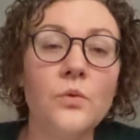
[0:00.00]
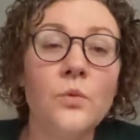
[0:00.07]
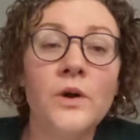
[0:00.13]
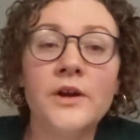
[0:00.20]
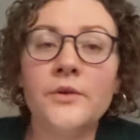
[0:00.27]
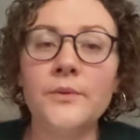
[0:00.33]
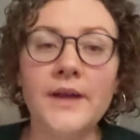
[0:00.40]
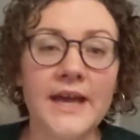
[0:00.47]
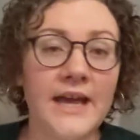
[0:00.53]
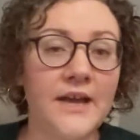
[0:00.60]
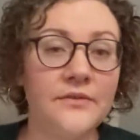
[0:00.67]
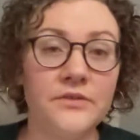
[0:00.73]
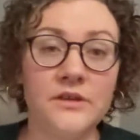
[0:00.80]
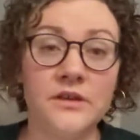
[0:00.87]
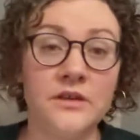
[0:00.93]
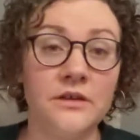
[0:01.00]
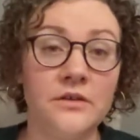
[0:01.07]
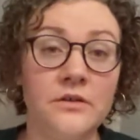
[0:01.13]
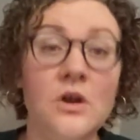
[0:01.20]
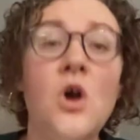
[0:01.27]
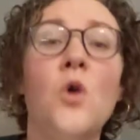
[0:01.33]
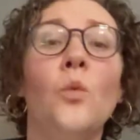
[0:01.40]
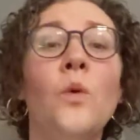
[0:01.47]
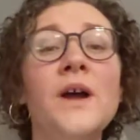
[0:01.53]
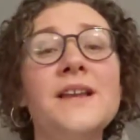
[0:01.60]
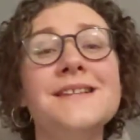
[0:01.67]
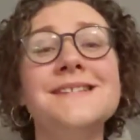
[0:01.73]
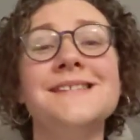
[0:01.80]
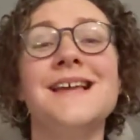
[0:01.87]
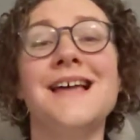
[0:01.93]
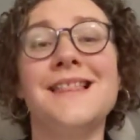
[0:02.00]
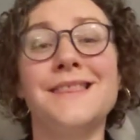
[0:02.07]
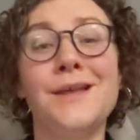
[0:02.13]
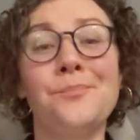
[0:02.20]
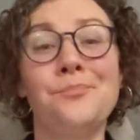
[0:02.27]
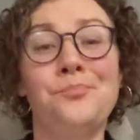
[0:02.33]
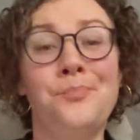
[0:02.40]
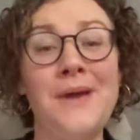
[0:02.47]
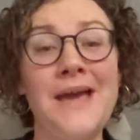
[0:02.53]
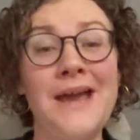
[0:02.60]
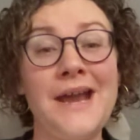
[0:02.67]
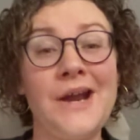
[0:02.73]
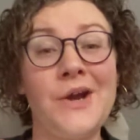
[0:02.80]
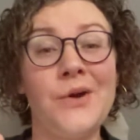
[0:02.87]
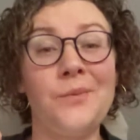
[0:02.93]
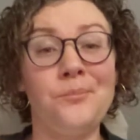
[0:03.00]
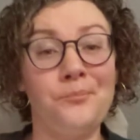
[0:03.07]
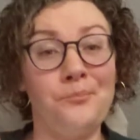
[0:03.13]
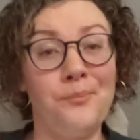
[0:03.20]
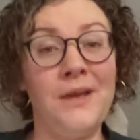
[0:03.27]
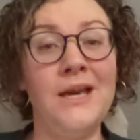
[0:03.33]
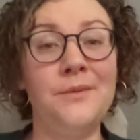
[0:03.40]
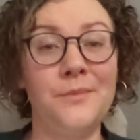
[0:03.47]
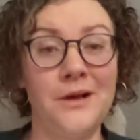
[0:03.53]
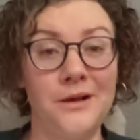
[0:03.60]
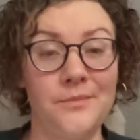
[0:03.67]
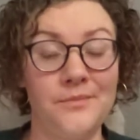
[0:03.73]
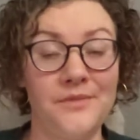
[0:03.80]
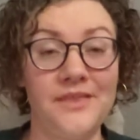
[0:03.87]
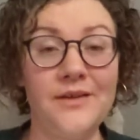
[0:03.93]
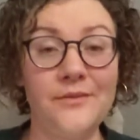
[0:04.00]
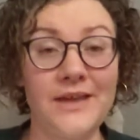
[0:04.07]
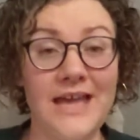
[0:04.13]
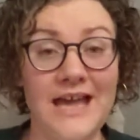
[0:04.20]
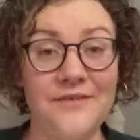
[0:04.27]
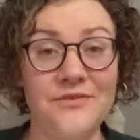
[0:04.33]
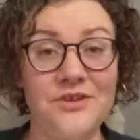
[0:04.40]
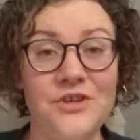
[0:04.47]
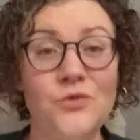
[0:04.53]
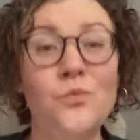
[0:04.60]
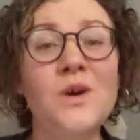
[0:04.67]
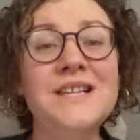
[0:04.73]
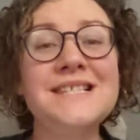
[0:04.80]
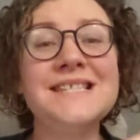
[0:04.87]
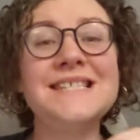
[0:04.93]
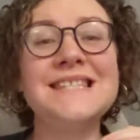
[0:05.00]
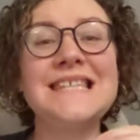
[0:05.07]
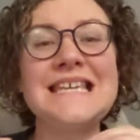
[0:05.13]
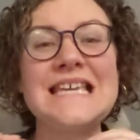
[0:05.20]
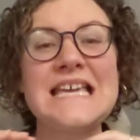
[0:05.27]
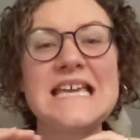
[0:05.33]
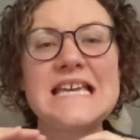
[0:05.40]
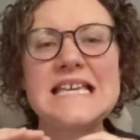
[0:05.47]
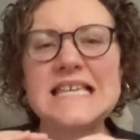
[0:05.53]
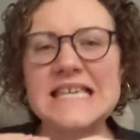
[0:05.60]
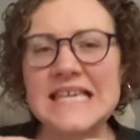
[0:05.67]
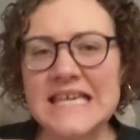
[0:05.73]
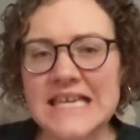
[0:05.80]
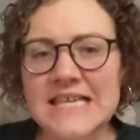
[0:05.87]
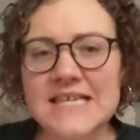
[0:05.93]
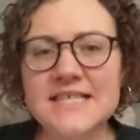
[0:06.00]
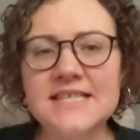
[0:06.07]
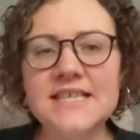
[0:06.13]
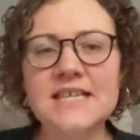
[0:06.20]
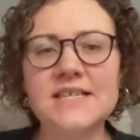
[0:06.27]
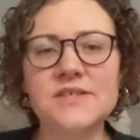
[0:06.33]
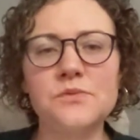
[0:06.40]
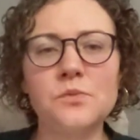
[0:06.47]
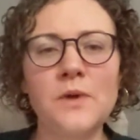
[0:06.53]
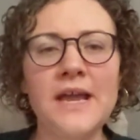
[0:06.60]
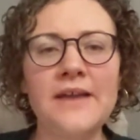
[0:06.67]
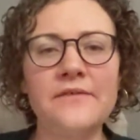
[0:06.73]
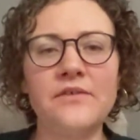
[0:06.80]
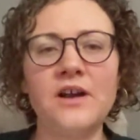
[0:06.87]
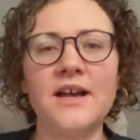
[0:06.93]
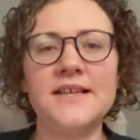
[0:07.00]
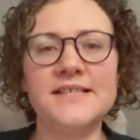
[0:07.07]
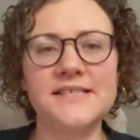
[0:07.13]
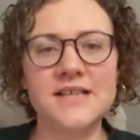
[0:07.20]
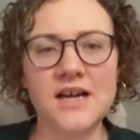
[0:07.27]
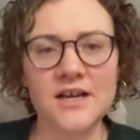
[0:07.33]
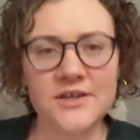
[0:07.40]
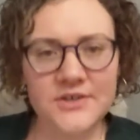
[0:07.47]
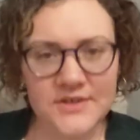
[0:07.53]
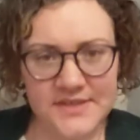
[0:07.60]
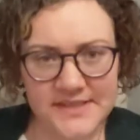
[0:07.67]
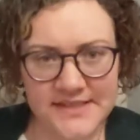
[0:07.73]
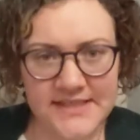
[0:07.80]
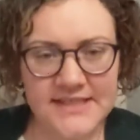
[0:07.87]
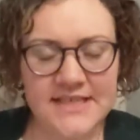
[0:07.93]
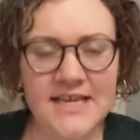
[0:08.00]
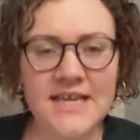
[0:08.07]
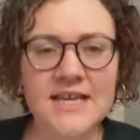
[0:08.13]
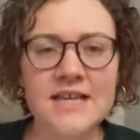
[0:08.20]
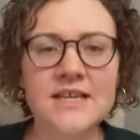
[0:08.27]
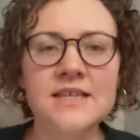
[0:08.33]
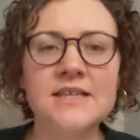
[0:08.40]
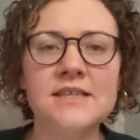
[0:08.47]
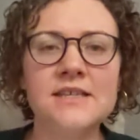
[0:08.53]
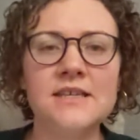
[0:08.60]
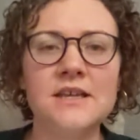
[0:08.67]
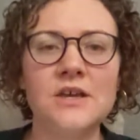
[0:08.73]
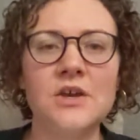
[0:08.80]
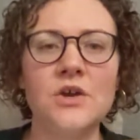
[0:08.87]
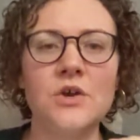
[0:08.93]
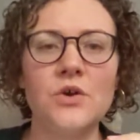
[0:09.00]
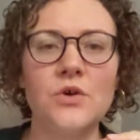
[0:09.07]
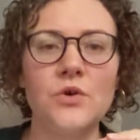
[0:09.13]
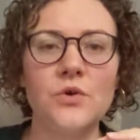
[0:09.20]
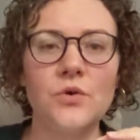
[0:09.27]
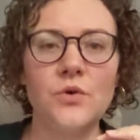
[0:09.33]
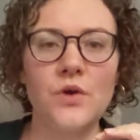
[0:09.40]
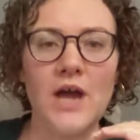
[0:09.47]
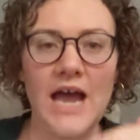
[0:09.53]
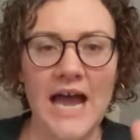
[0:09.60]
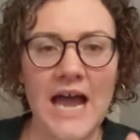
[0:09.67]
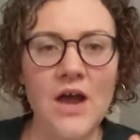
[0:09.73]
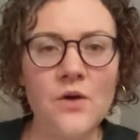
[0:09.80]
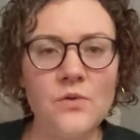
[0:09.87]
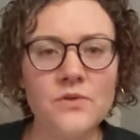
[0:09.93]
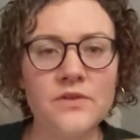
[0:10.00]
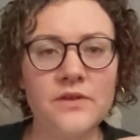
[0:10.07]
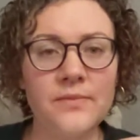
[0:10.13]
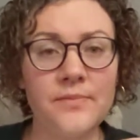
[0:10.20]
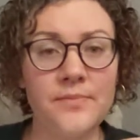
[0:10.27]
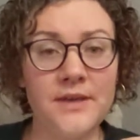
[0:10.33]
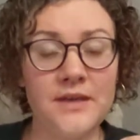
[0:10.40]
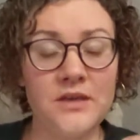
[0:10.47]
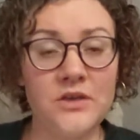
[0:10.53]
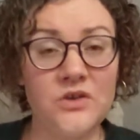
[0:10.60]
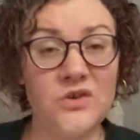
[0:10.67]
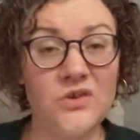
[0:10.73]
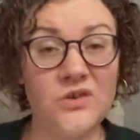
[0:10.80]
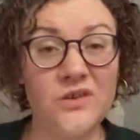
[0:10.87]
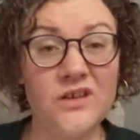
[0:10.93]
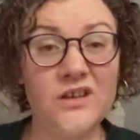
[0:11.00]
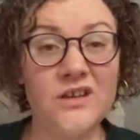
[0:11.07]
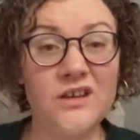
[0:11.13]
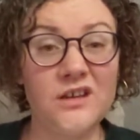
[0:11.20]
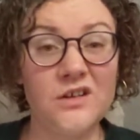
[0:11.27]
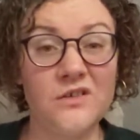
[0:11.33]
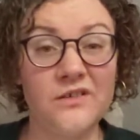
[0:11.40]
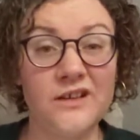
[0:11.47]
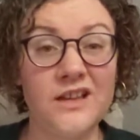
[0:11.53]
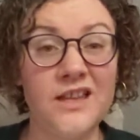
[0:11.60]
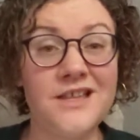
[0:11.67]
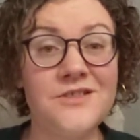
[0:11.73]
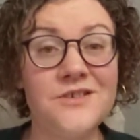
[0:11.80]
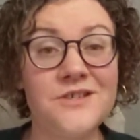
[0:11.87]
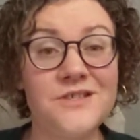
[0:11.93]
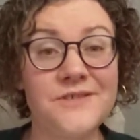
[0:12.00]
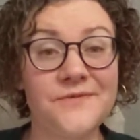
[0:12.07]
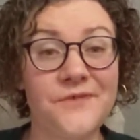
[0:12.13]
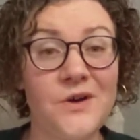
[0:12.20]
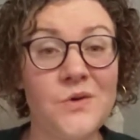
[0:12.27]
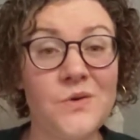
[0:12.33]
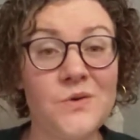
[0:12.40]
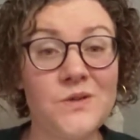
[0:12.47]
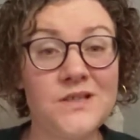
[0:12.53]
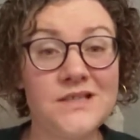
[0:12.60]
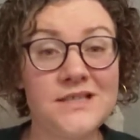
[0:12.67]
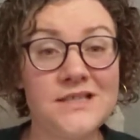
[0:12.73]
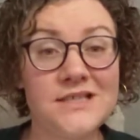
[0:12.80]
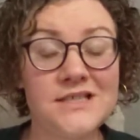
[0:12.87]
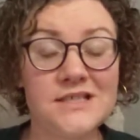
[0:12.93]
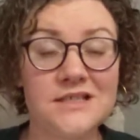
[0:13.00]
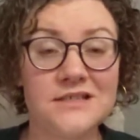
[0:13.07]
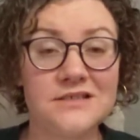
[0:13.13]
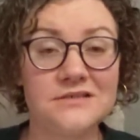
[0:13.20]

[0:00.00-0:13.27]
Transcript: What do we have to do? What's the bare minimum that we have to do? What's the easiest way for us to understand how to be good religious folks?